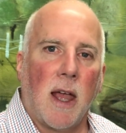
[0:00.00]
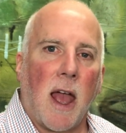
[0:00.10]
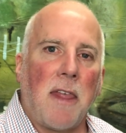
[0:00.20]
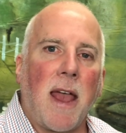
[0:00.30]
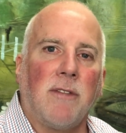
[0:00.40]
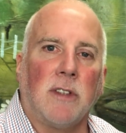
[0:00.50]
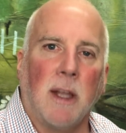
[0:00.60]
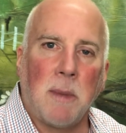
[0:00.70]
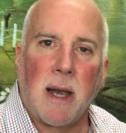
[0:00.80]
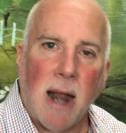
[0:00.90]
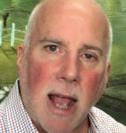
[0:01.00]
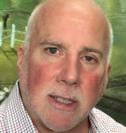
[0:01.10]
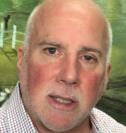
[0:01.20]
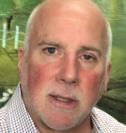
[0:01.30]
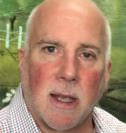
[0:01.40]
and they have limited
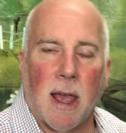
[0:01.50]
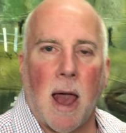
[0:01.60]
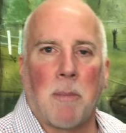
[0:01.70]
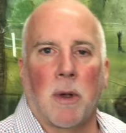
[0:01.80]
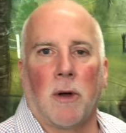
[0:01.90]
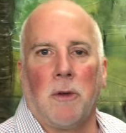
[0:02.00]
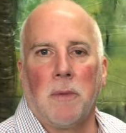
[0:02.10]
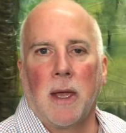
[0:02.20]
access to capital,